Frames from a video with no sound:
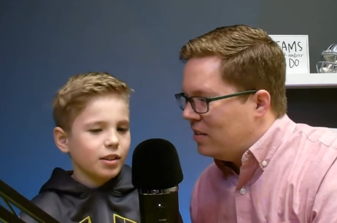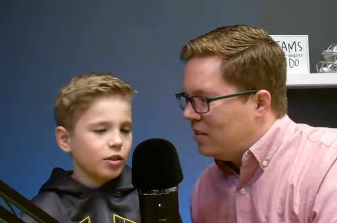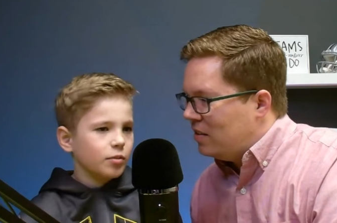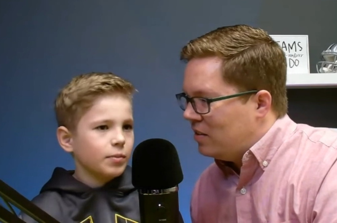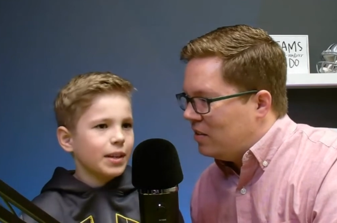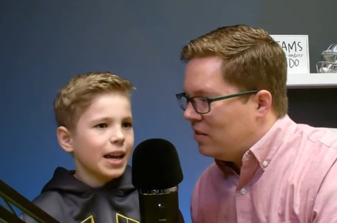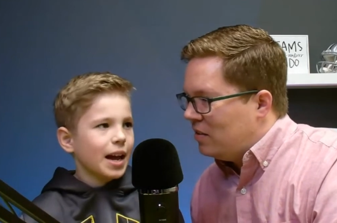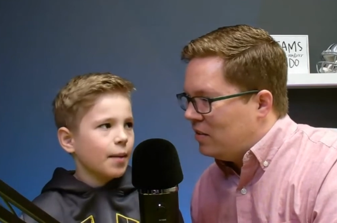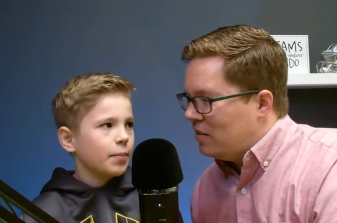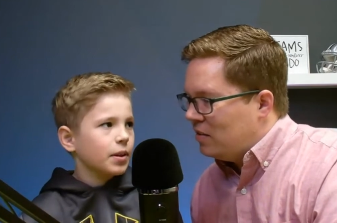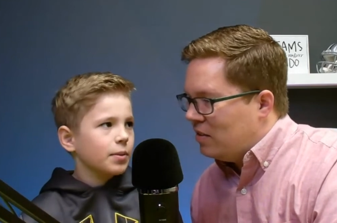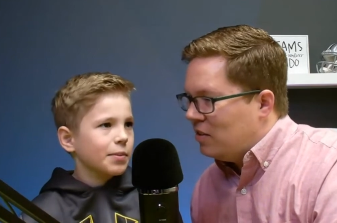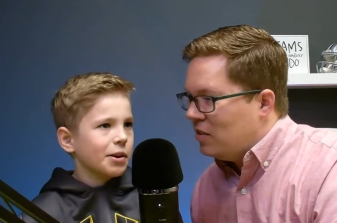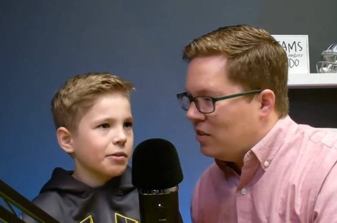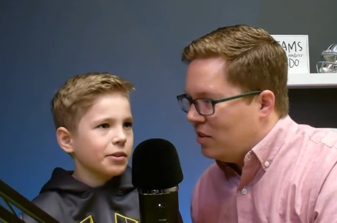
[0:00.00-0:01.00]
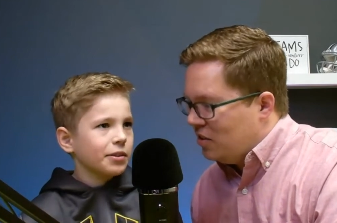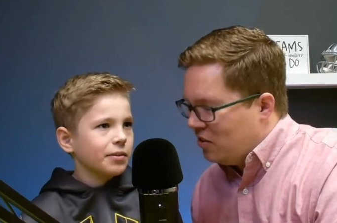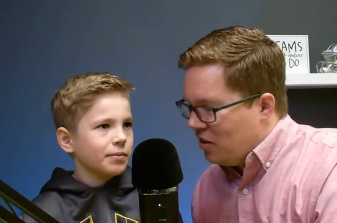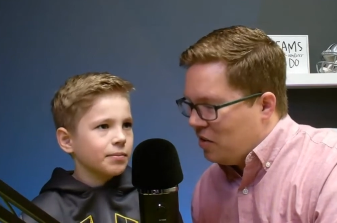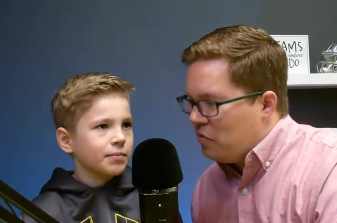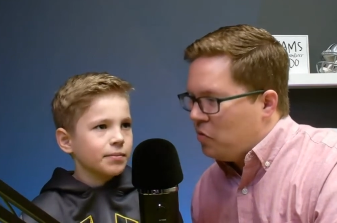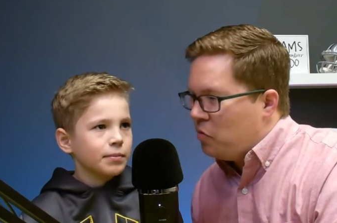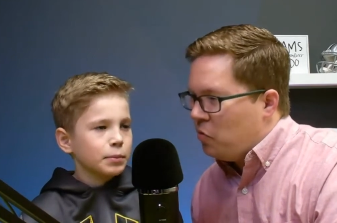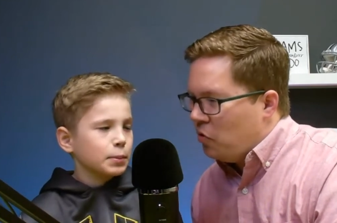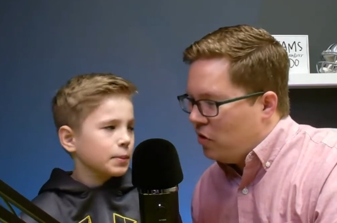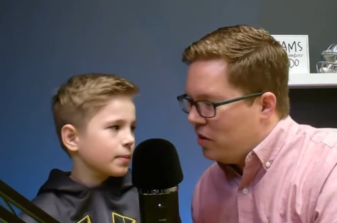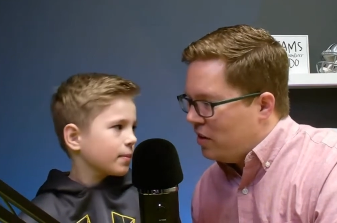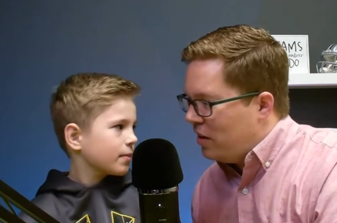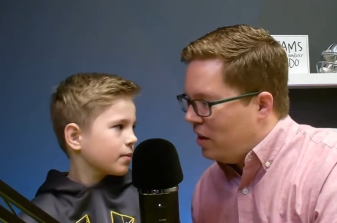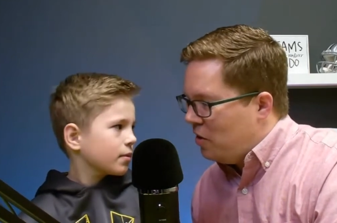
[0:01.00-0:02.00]
Speaker 1: you'd be happy about it.
Speaker 2: Grateful for it,
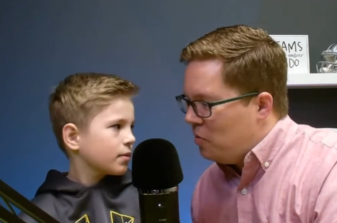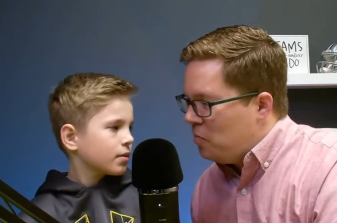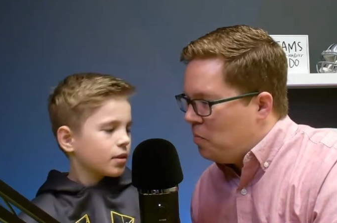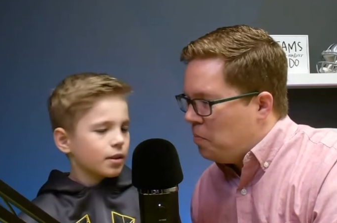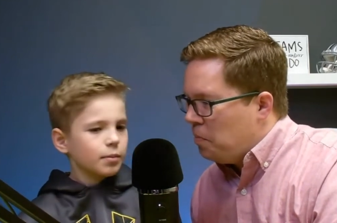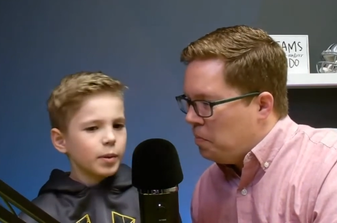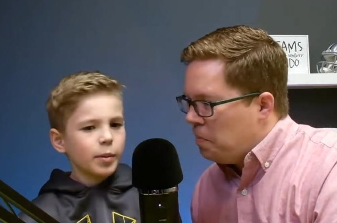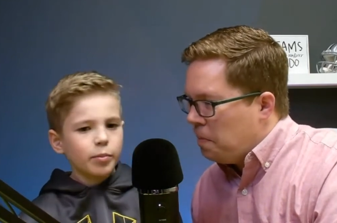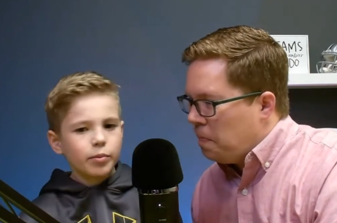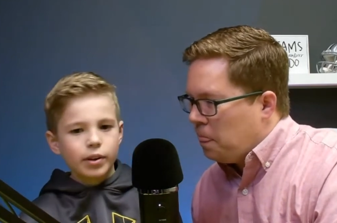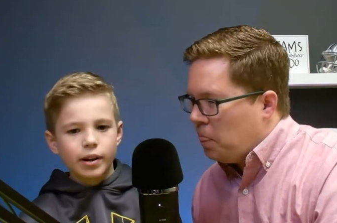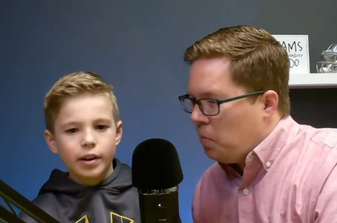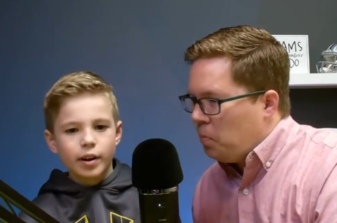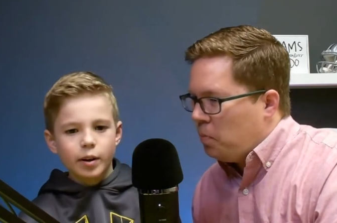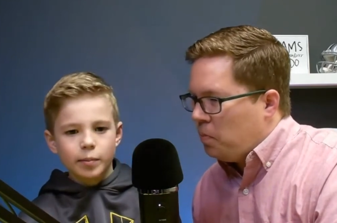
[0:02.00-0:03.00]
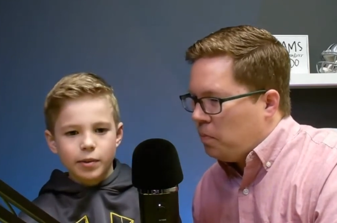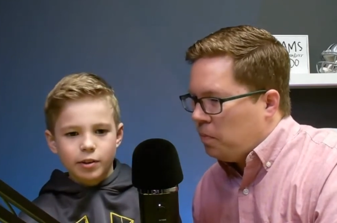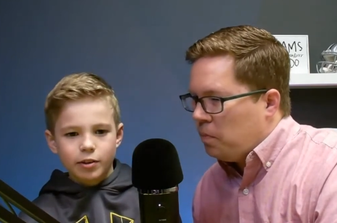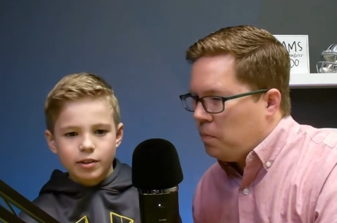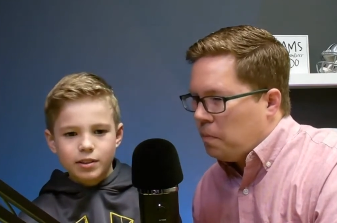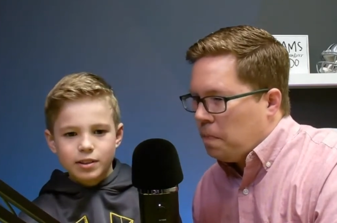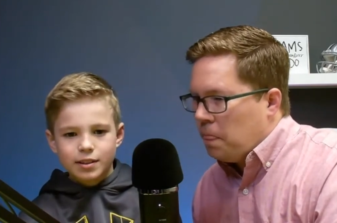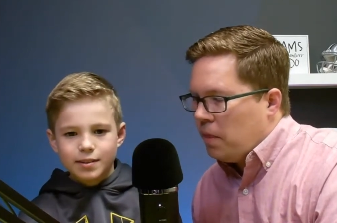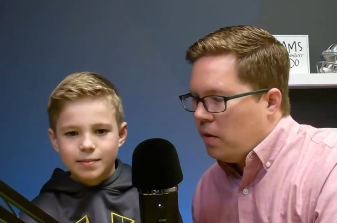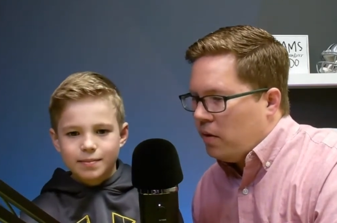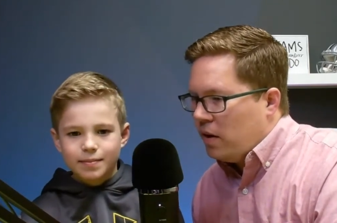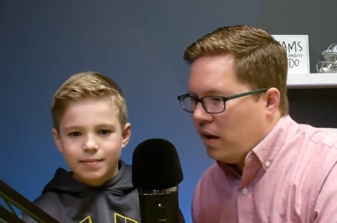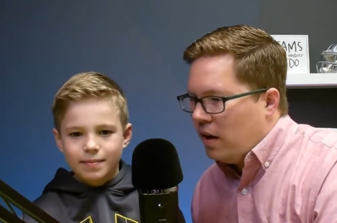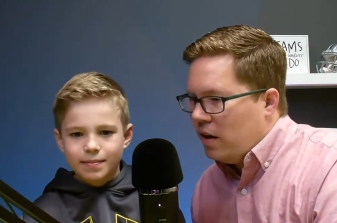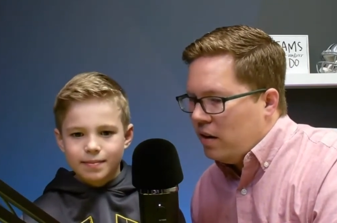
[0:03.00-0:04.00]
yeah.
Speaker 1: That'd be pretty high on my list.
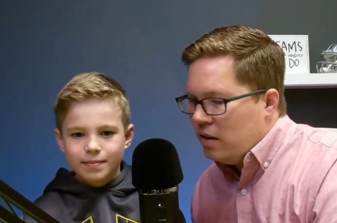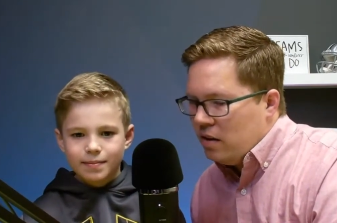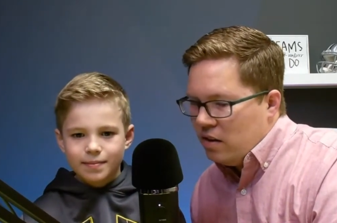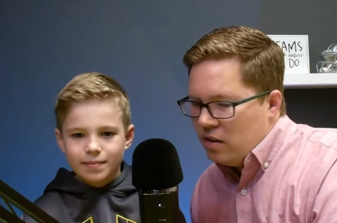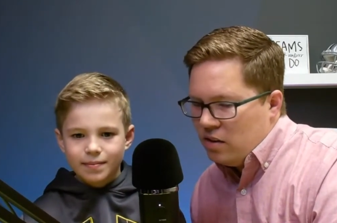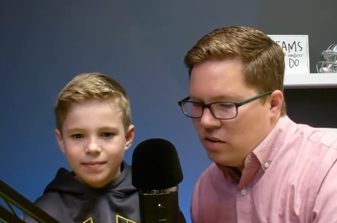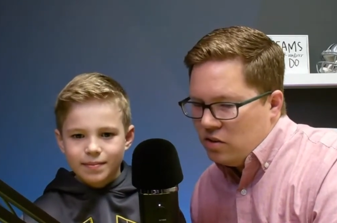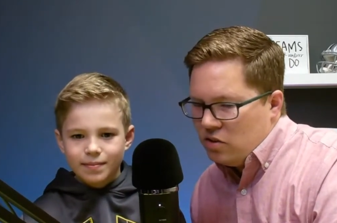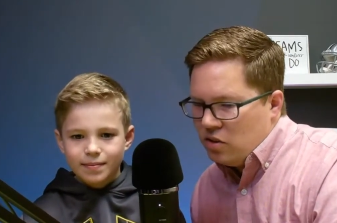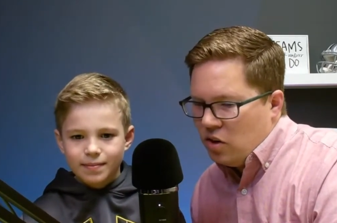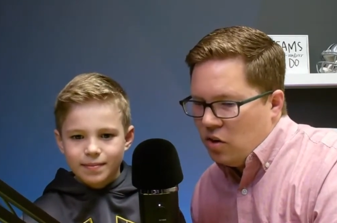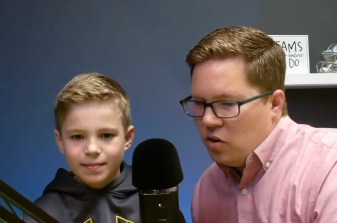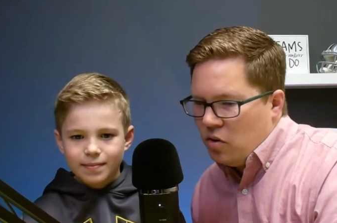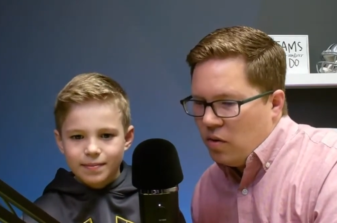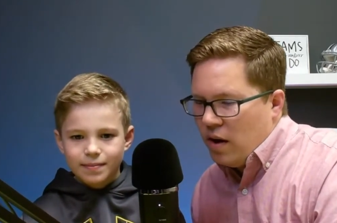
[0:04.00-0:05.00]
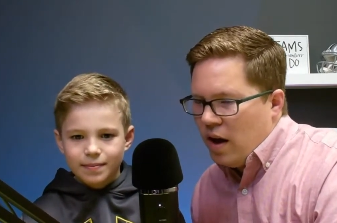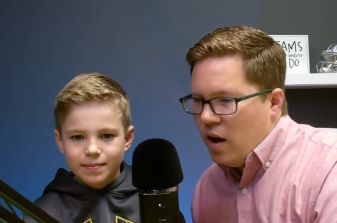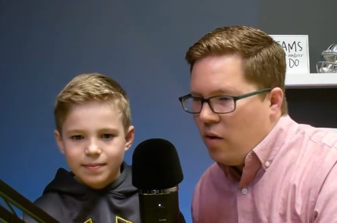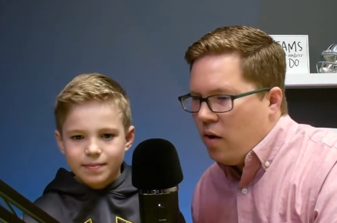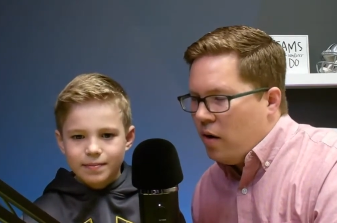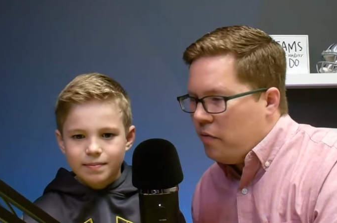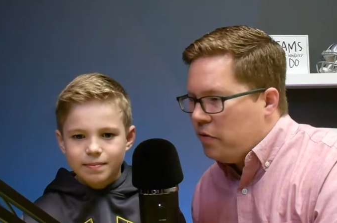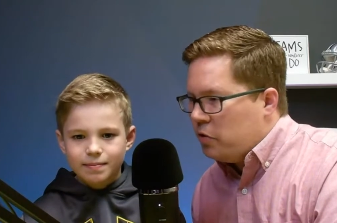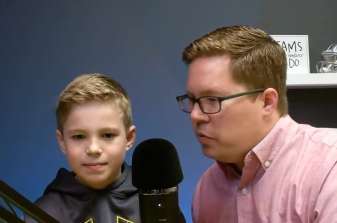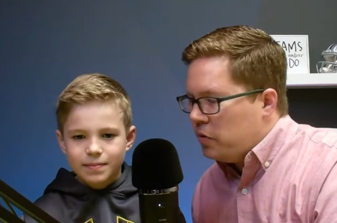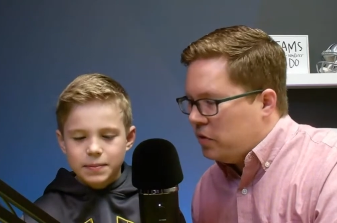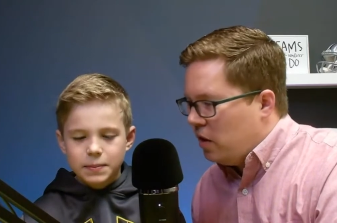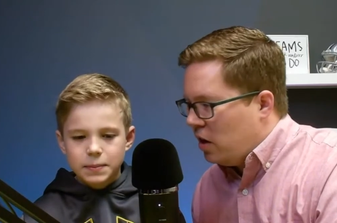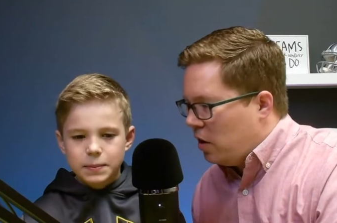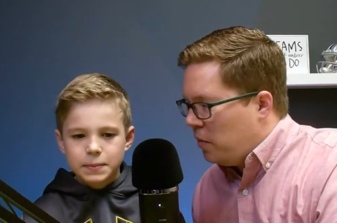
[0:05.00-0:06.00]
Speaker 2: Okay. So, how often do we
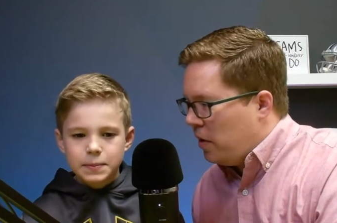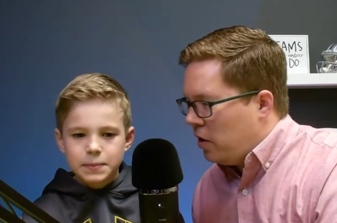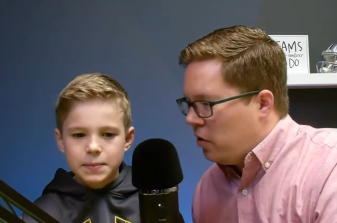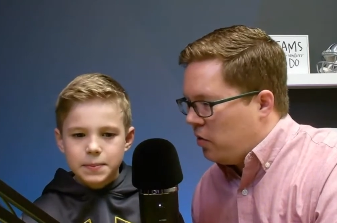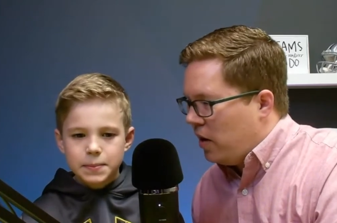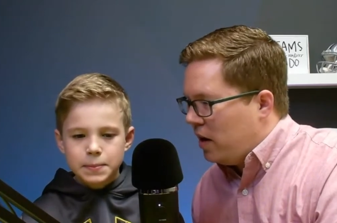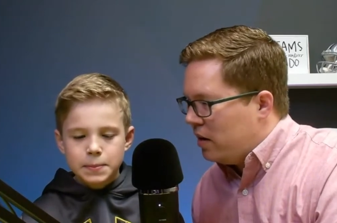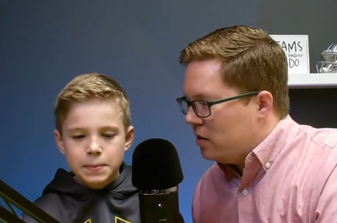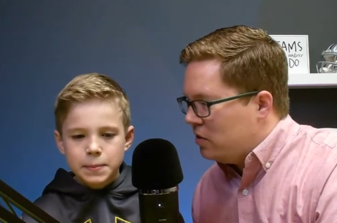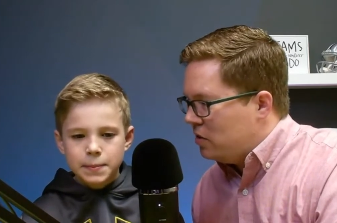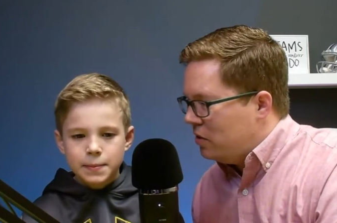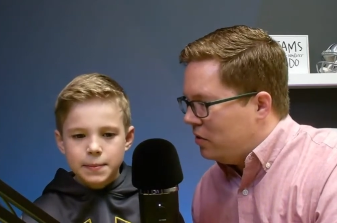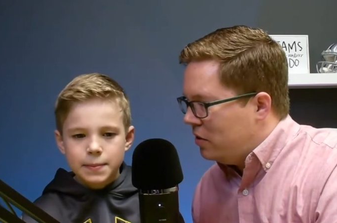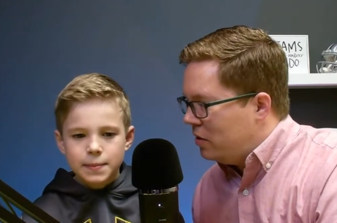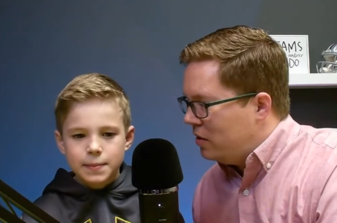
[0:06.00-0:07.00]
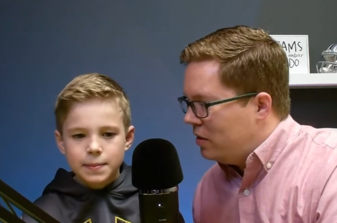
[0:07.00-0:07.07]
talk about gratitude?